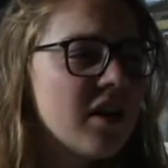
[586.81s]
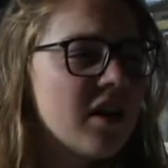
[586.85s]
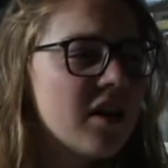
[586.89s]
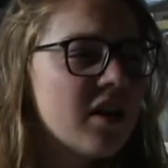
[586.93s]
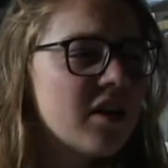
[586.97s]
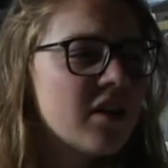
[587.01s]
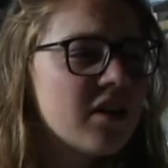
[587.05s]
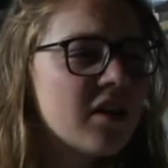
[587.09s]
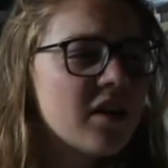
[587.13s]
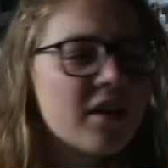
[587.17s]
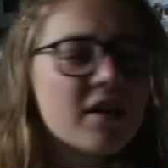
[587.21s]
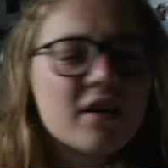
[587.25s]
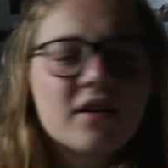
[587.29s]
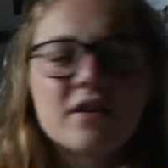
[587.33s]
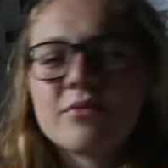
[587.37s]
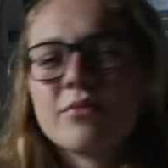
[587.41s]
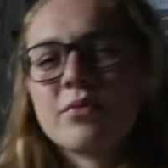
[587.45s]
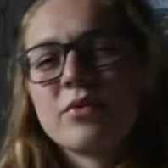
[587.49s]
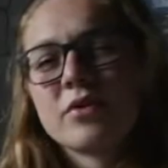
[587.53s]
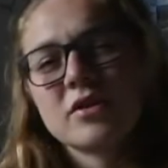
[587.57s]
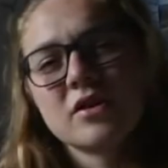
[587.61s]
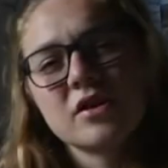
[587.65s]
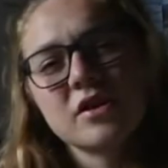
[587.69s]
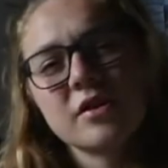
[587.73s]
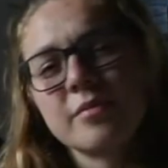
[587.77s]
I think
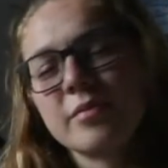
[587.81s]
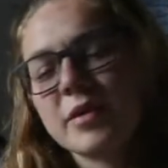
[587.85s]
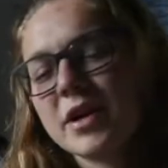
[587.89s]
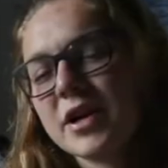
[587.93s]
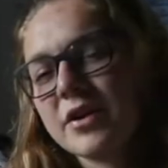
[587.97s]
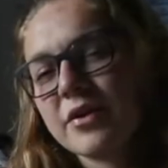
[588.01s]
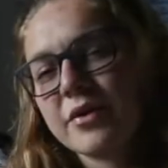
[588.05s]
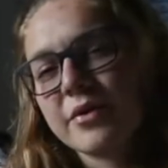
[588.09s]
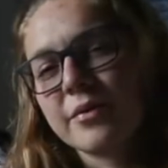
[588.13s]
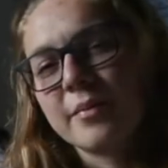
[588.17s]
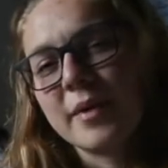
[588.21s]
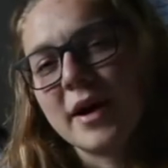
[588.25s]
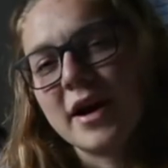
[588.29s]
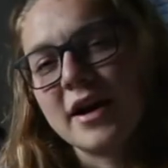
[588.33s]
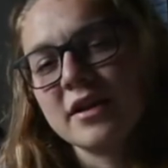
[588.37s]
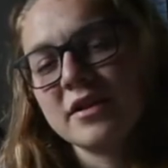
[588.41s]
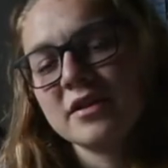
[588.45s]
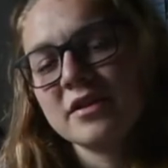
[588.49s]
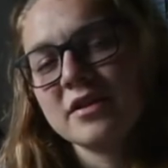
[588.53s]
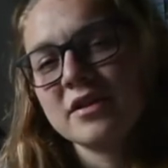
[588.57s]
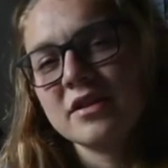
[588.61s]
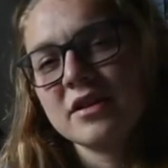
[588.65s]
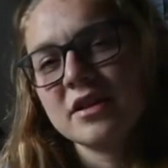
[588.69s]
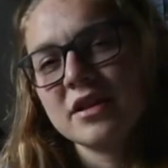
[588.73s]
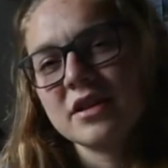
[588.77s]
watching Peter Pan,
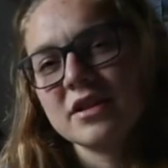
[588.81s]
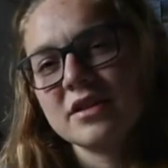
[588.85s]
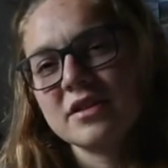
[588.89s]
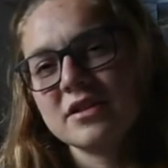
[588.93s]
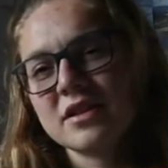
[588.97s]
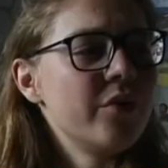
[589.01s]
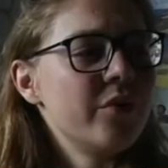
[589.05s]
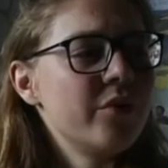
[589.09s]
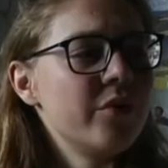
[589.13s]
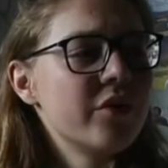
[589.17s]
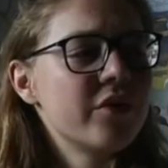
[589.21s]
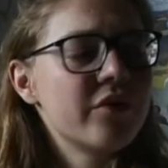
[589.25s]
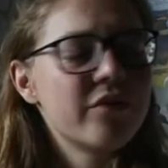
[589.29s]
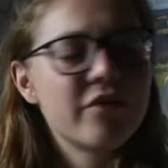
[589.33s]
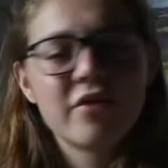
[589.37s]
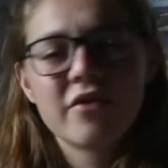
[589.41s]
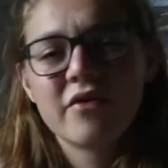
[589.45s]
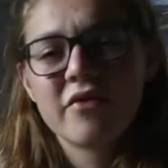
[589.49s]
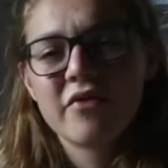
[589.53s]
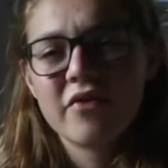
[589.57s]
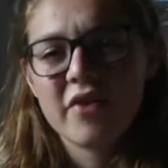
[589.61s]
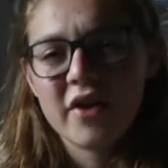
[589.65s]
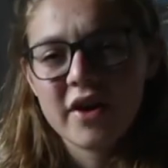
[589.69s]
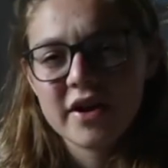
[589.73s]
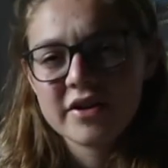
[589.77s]
it's one of the
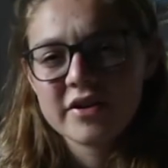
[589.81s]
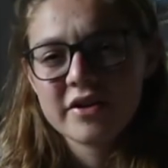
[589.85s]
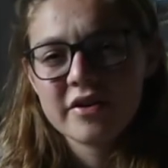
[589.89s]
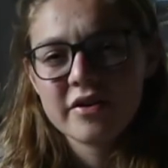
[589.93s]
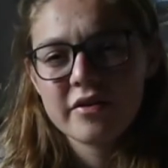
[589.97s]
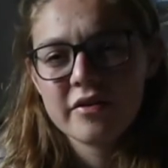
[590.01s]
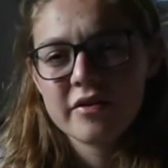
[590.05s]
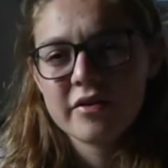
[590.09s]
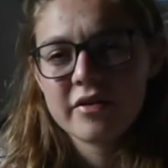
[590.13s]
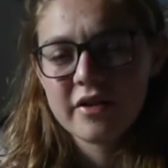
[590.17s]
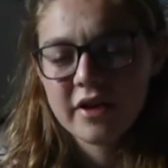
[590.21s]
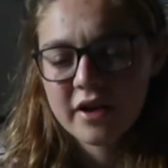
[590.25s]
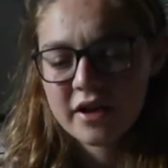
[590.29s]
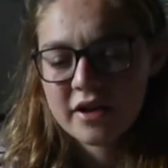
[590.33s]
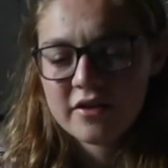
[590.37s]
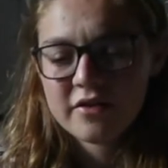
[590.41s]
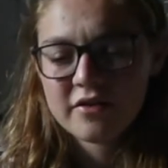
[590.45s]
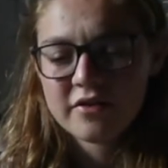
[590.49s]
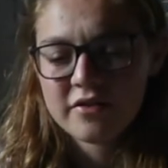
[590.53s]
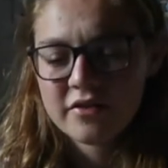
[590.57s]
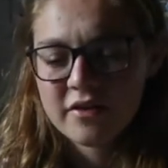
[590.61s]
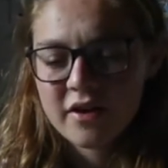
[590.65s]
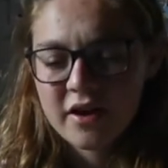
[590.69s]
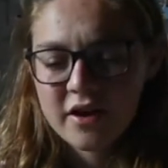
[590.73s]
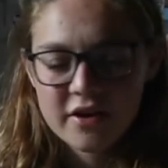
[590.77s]
final
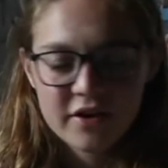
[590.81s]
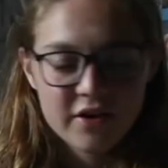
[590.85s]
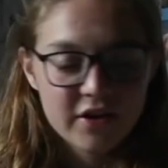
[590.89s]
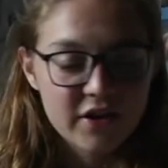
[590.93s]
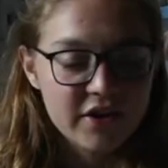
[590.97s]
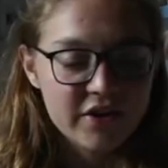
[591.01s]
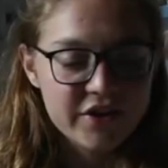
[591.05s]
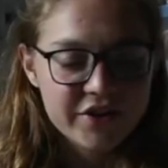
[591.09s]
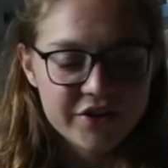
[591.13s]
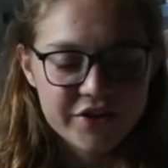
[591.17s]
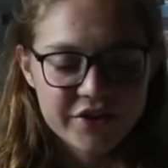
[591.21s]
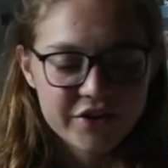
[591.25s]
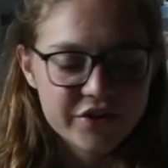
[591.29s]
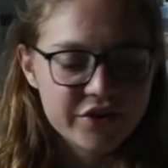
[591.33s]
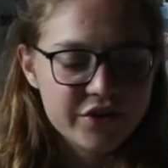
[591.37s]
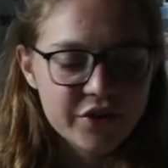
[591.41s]
things I need to